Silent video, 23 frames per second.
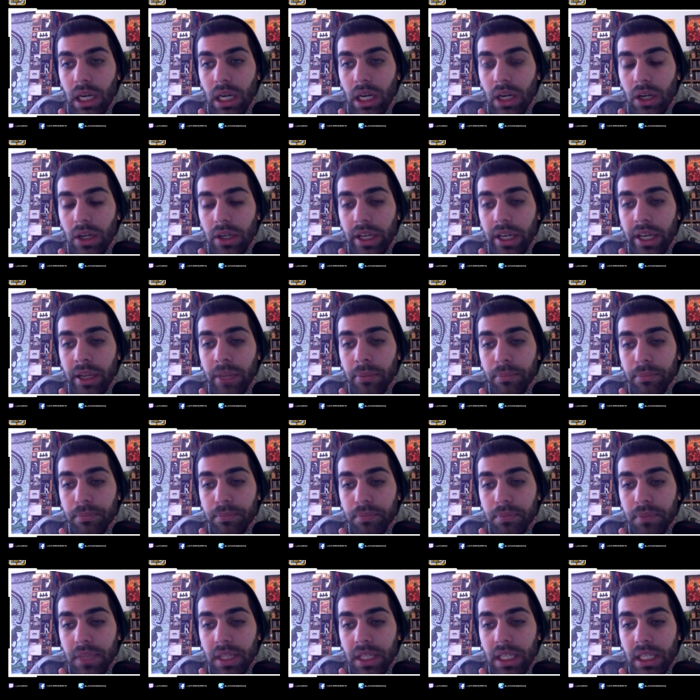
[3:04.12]
Okay.
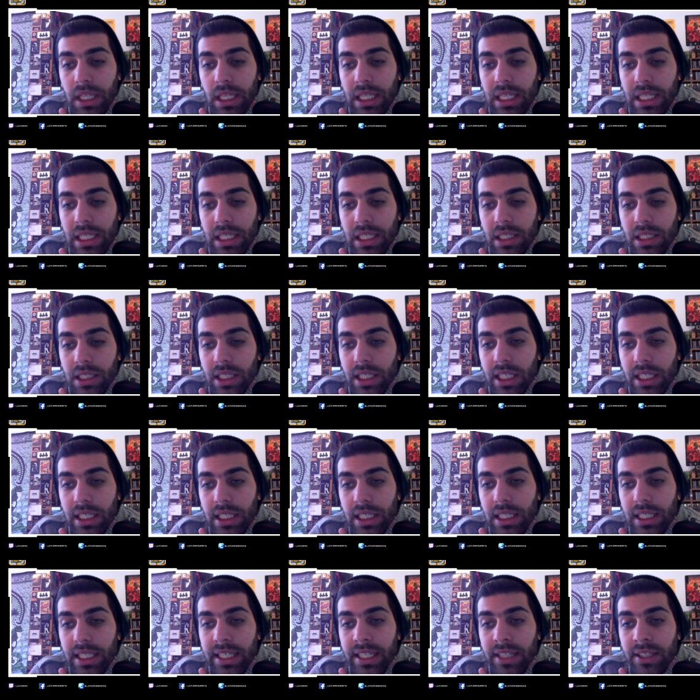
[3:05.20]
Yeah,
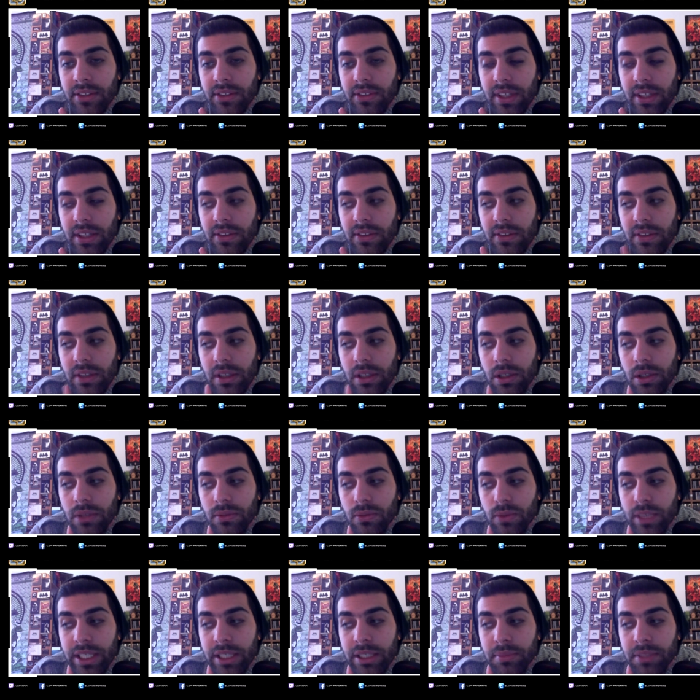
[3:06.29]
again, it's a lot of
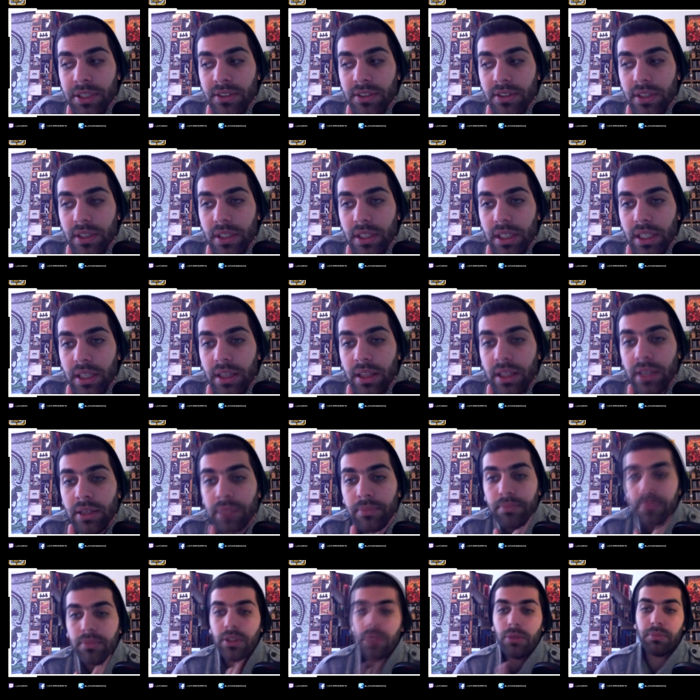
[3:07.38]
randomness in there.
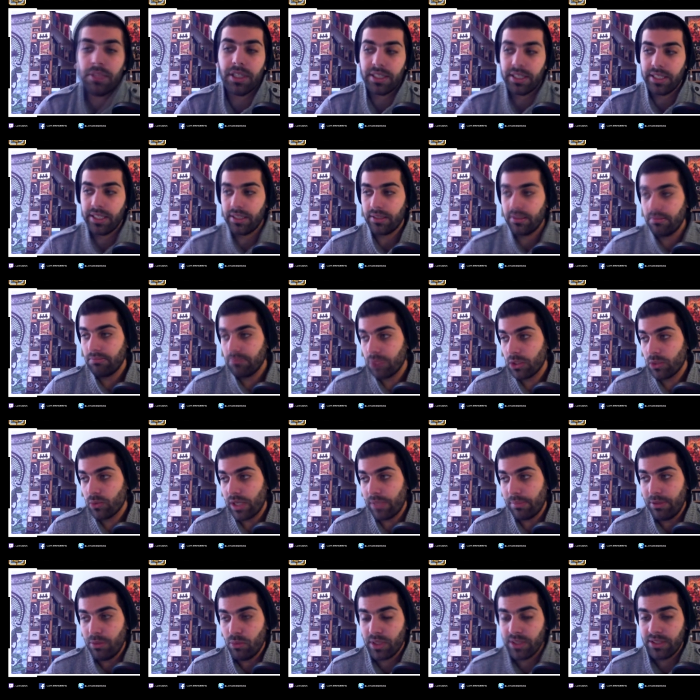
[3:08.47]
You might get
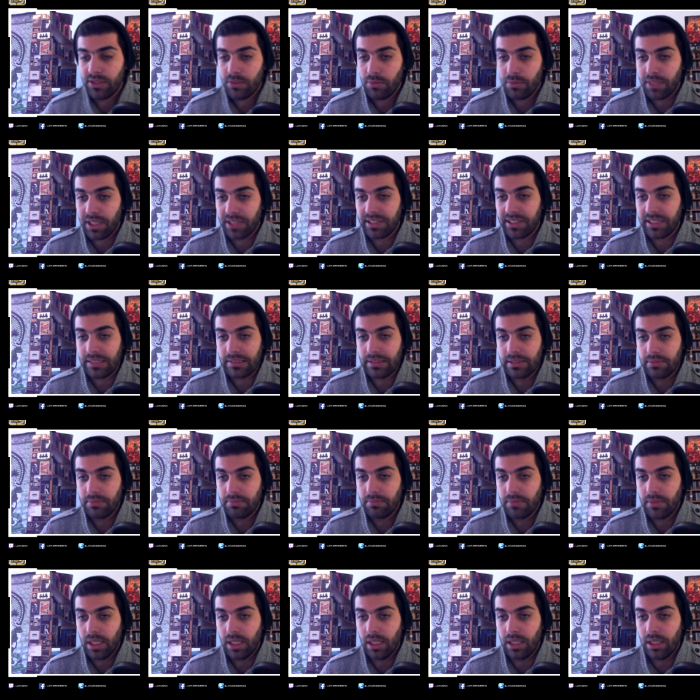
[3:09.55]
crappy ones, you might get
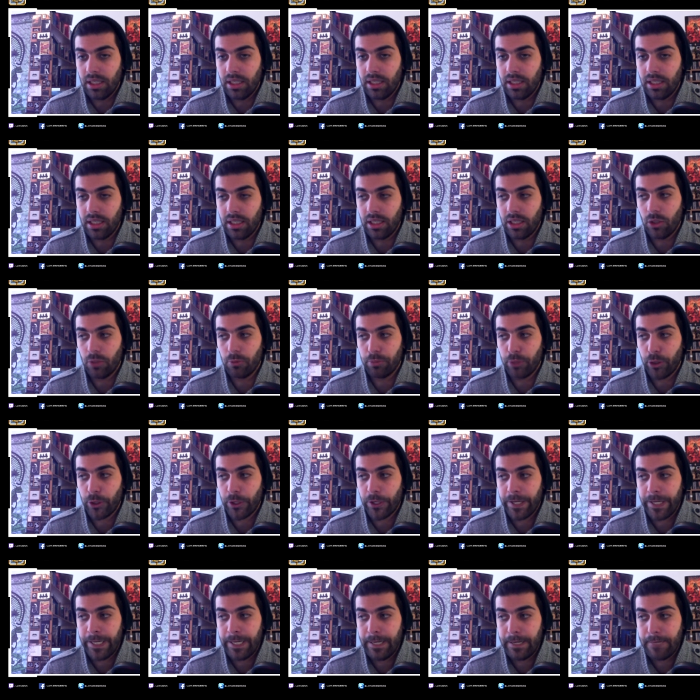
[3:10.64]
okay.